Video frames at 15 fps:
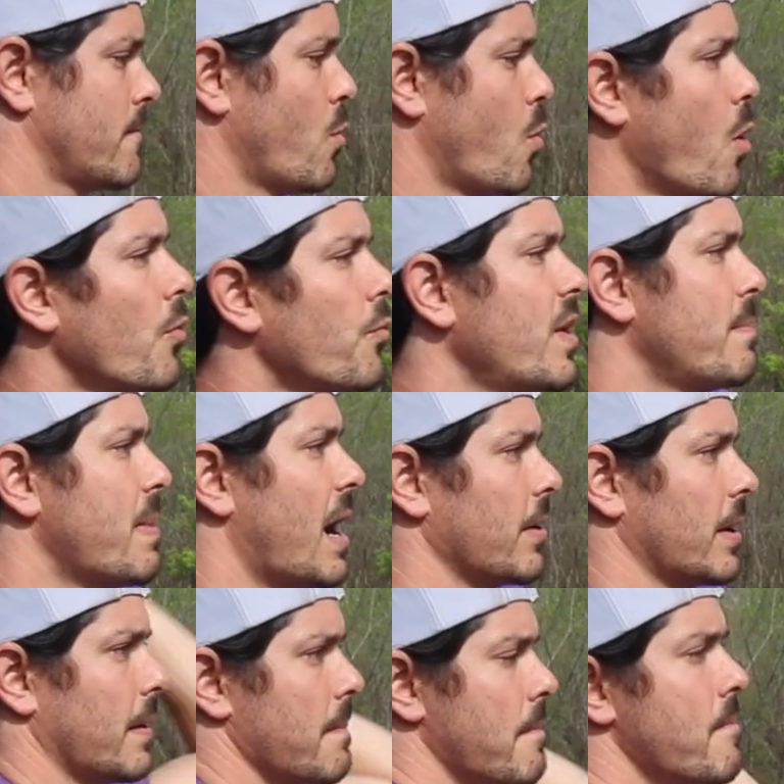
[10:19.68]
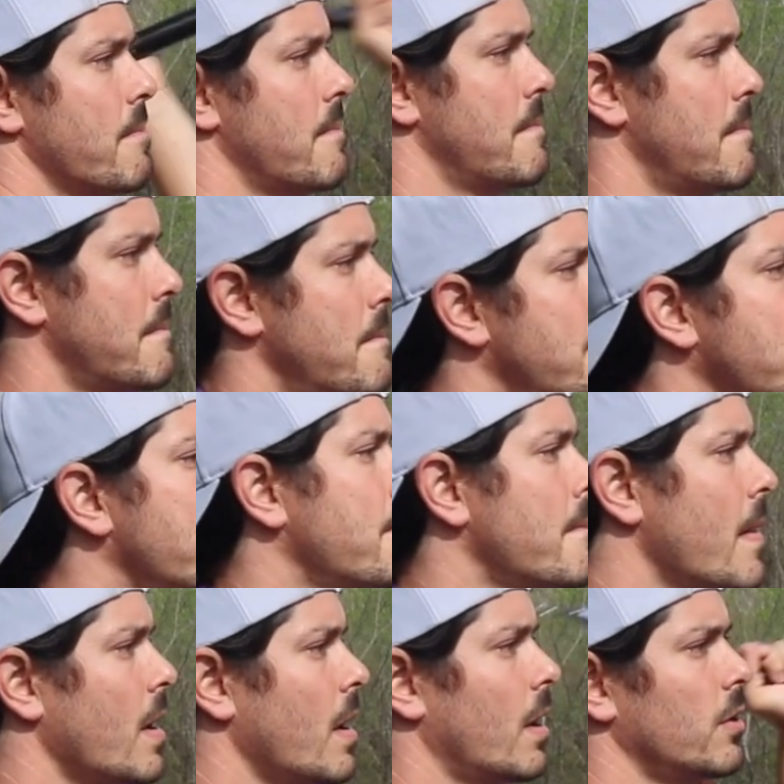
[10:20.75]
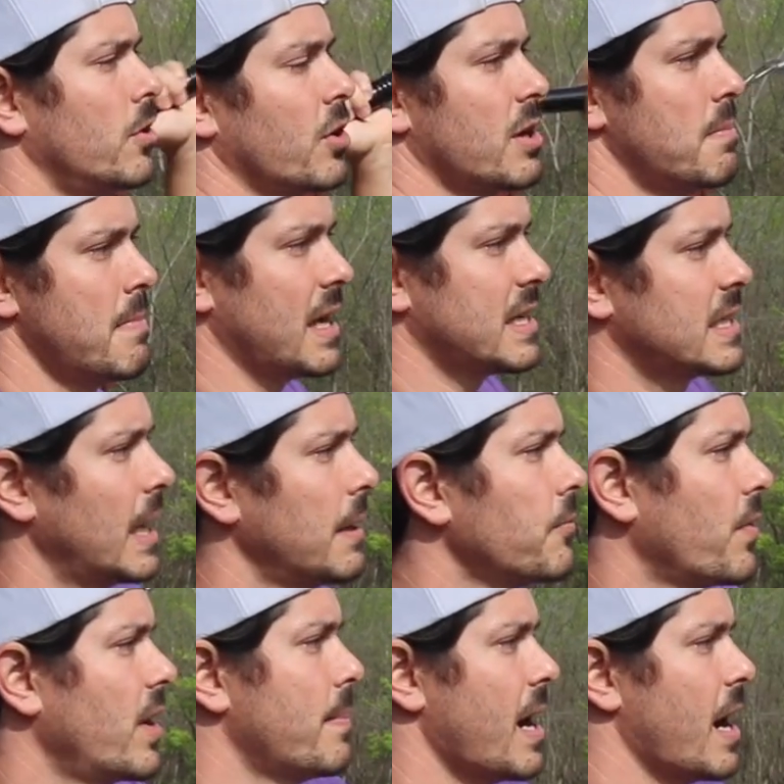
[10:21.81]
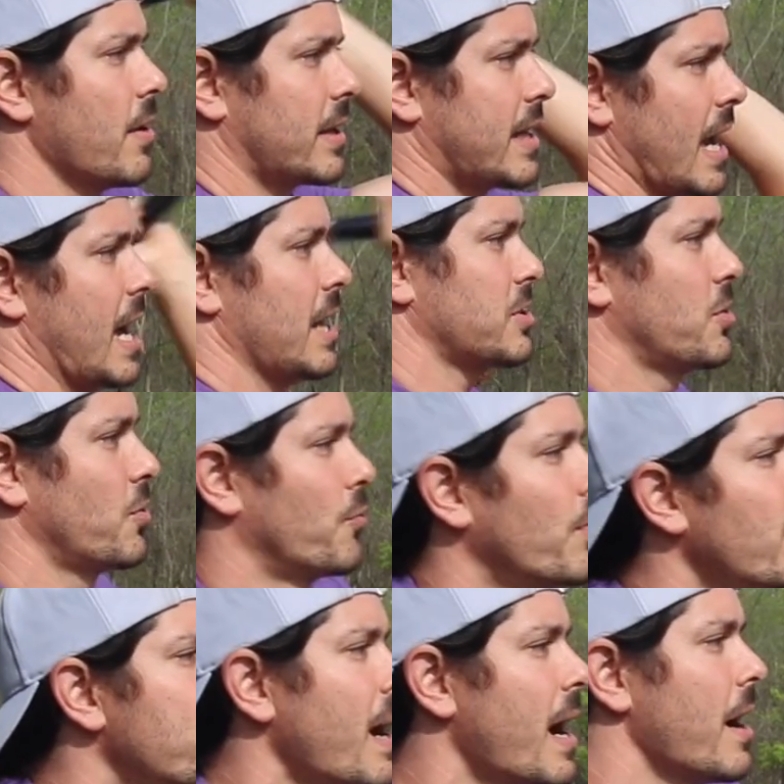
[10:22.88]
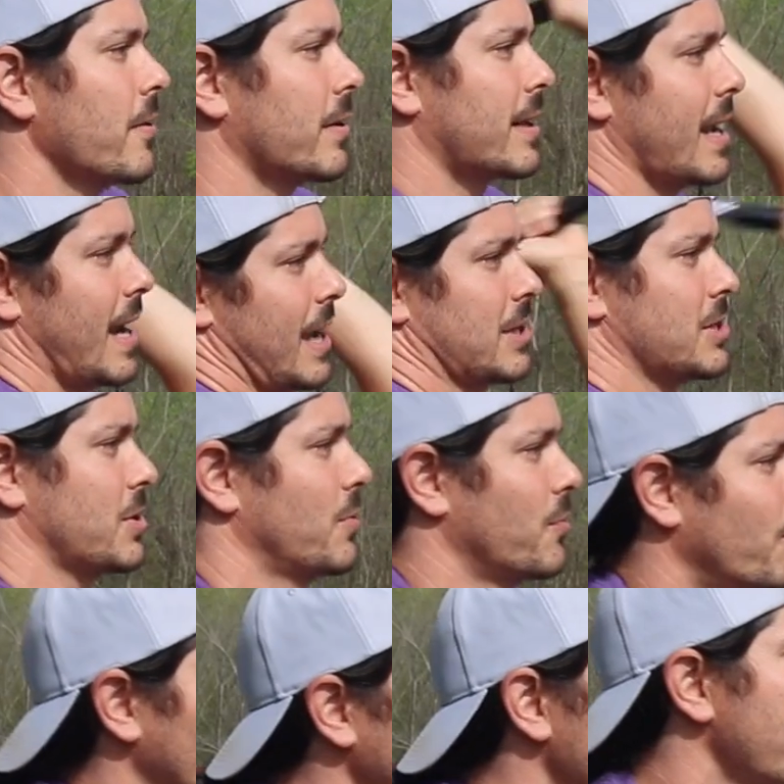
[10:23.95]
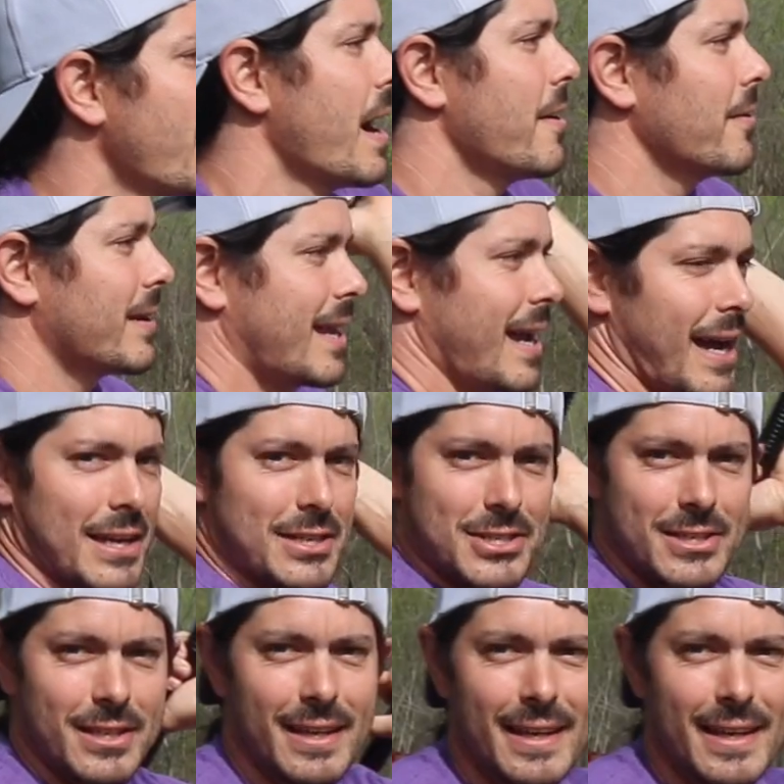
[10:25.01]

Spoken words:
Or rebound it. You can mix it. Rebound, catch. Rebound, catch. Rebound, catch.